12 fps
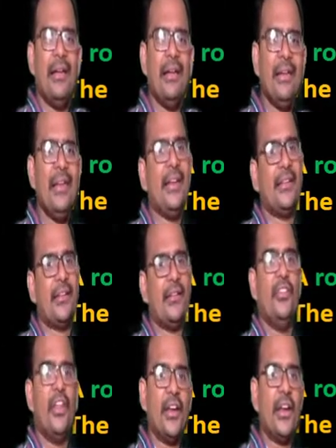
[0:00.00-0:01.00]

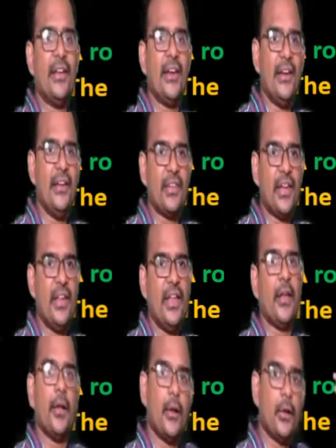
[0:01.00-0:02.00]
heat generated inside
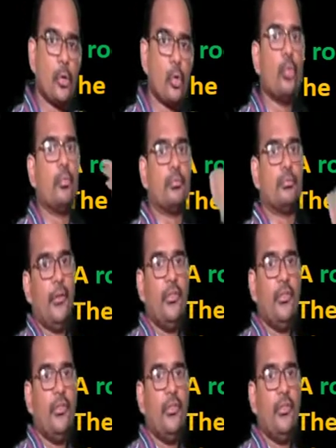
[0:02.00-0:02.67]
a room.